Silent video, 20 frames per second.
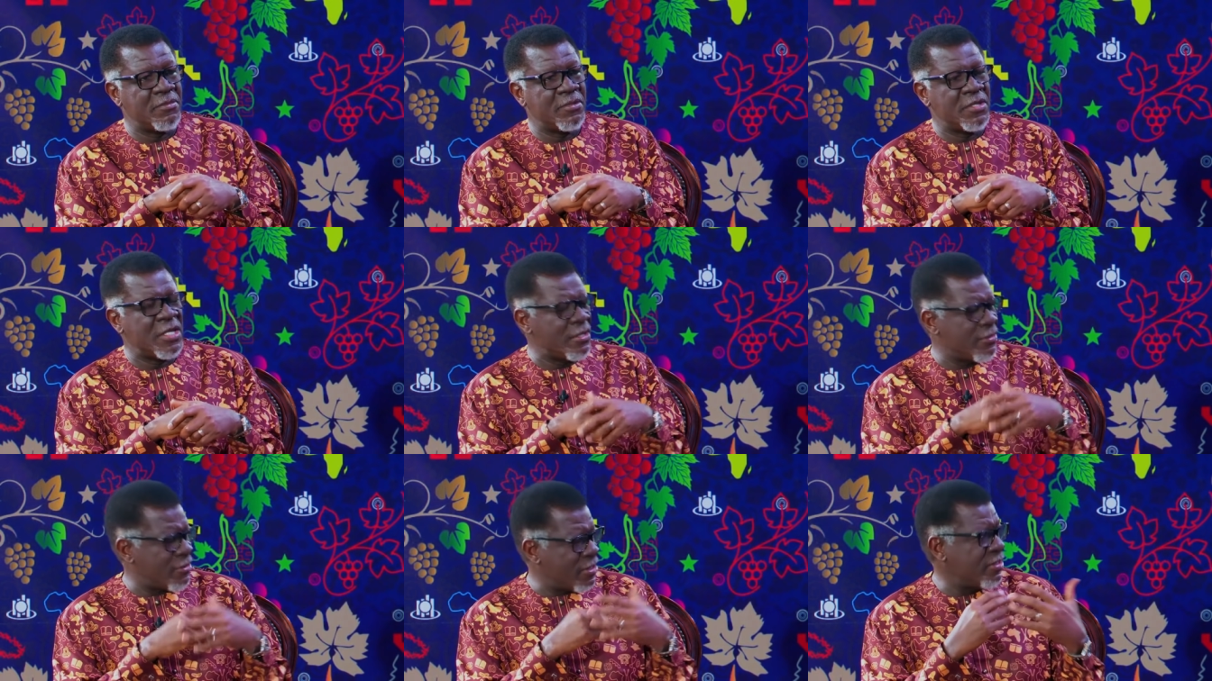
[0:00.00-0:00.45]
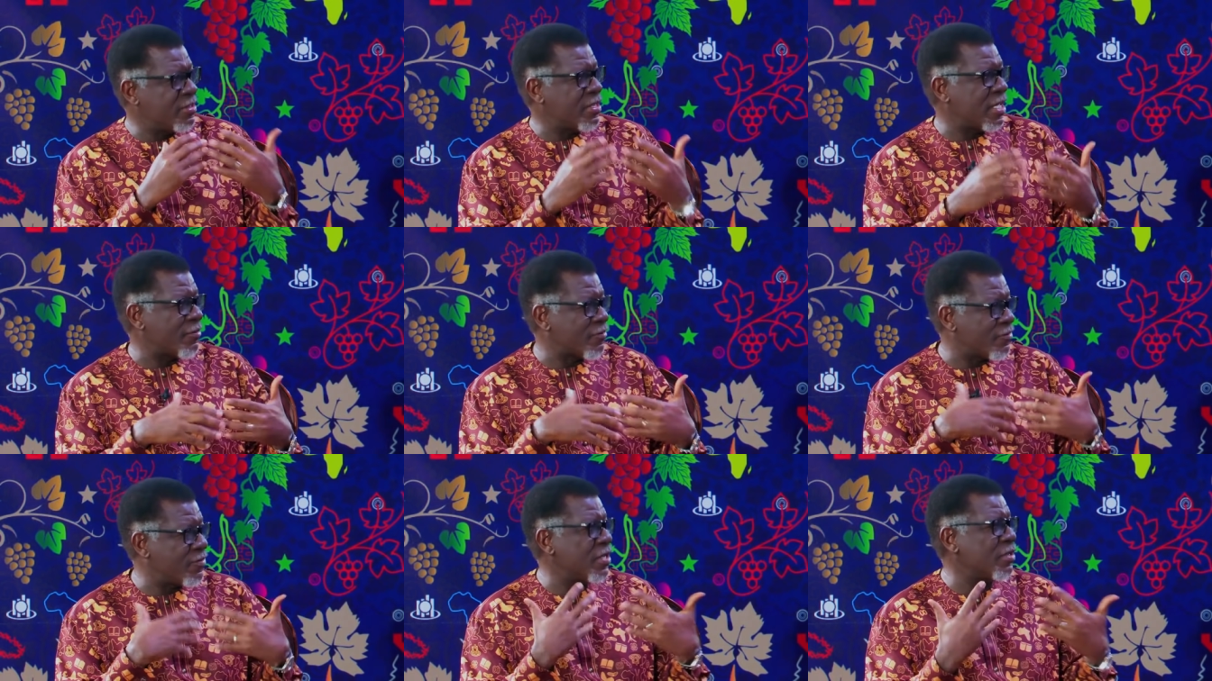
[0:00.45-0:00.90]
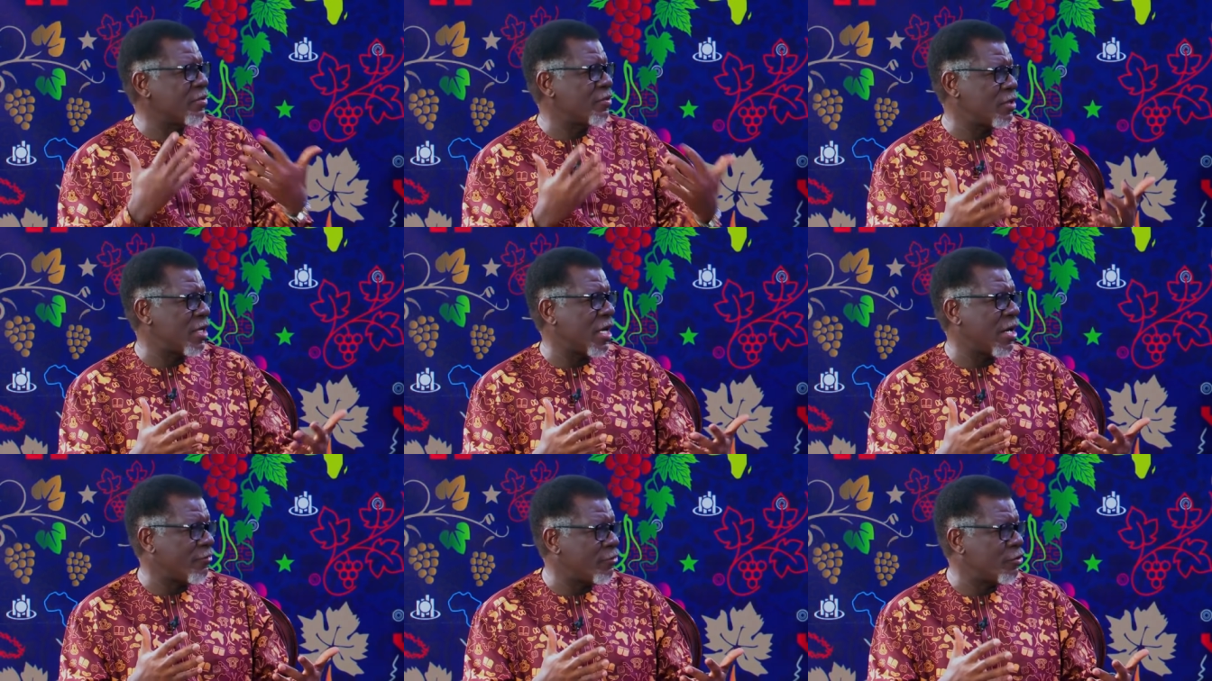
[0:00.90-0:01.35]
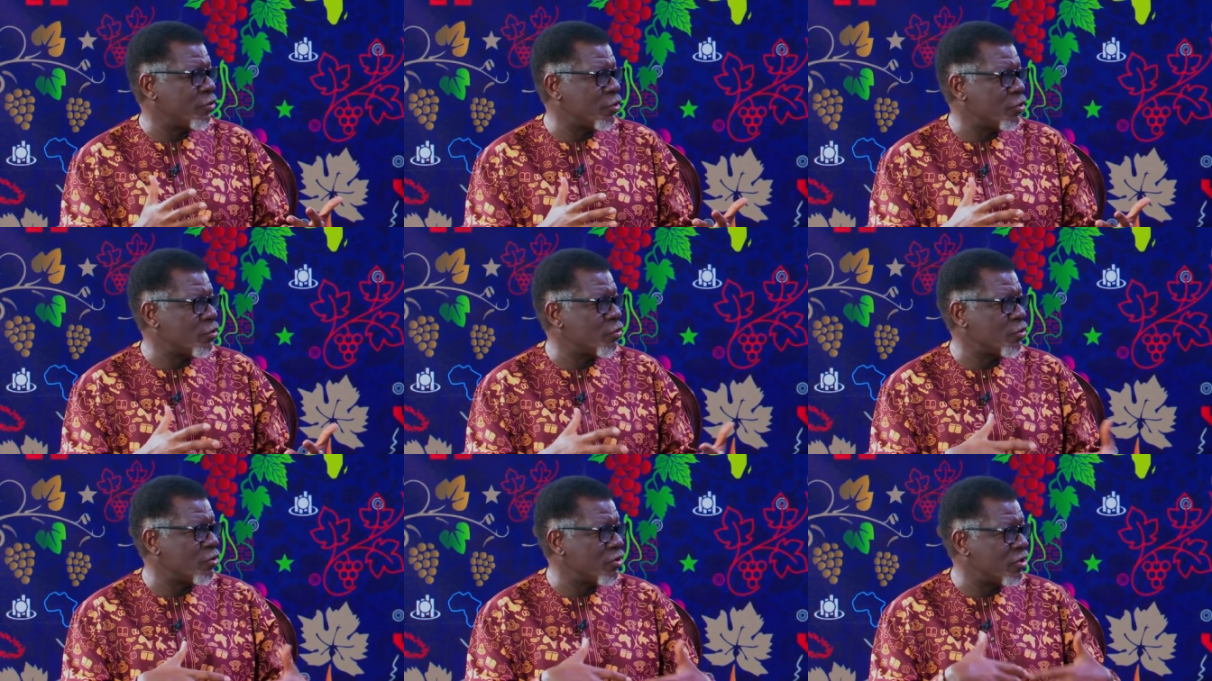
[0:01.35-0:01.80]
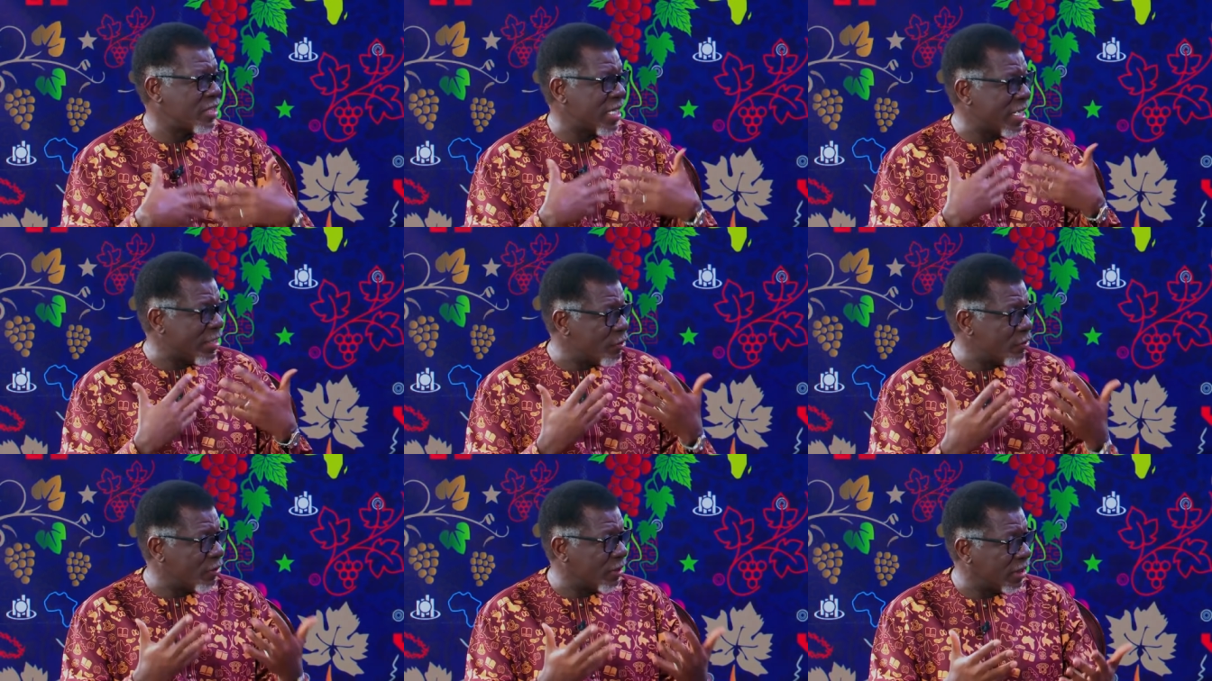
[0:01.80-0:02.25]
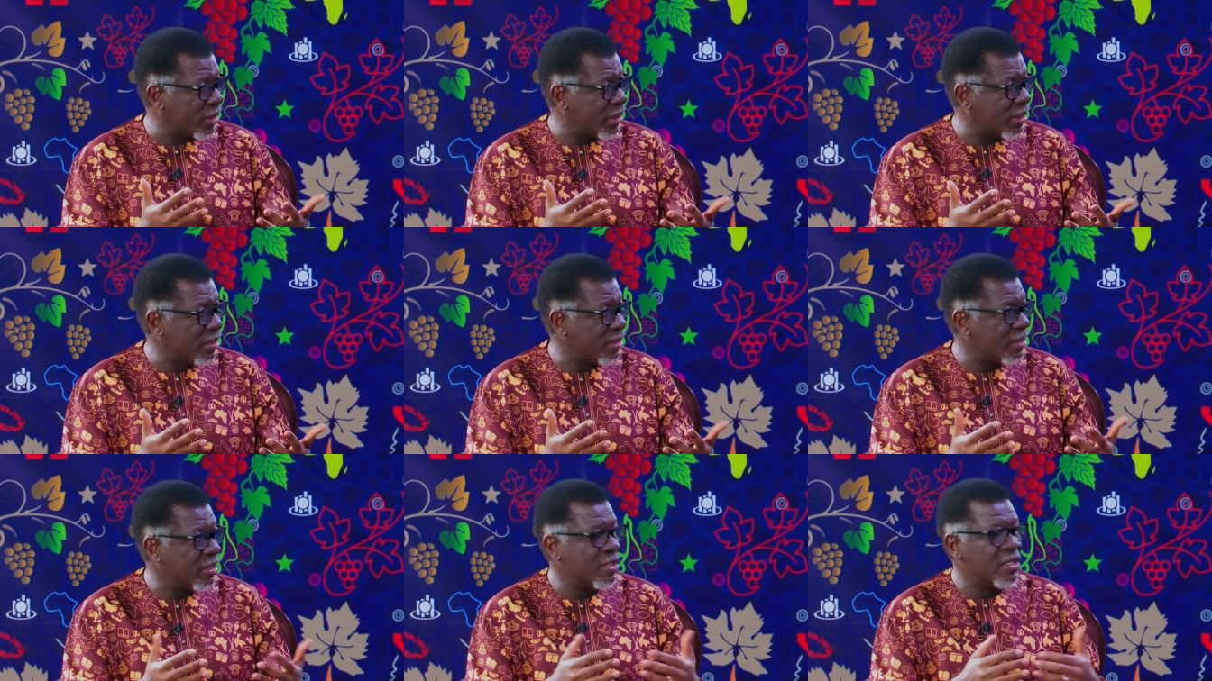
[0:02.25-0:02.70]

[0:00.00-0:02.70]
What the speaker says: These are things you have to do genuinely.